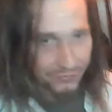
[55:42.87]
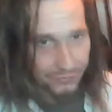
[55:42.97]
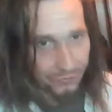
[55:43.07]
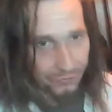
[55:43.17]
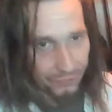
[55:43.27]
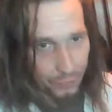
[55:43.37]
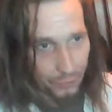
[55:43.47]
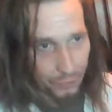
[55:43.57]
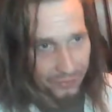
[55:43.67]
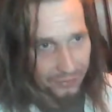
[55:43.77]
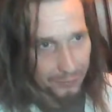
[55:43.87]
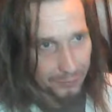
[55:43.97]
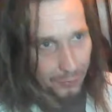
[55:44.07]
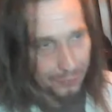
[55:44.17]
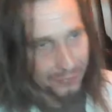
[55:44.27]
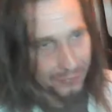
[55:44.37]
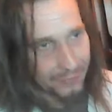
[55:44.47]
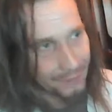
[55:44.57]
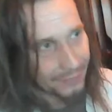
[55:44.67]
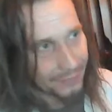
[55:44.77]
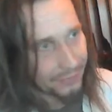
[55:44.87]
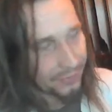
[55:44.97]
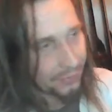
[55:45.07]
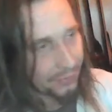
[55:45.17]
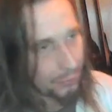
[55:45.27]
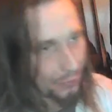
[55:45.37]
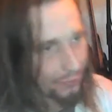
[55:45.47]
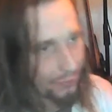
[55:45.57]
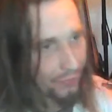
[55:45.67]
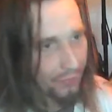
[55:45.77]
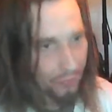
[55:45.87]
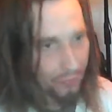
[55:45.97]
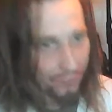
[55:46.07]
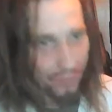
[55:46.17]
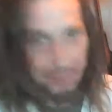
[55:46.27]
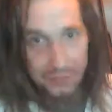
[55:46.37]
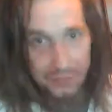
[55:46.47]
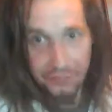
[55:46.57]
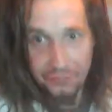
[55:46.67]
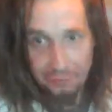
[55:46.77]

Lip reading: on the recording at the moment. It's like I'd rather be just sort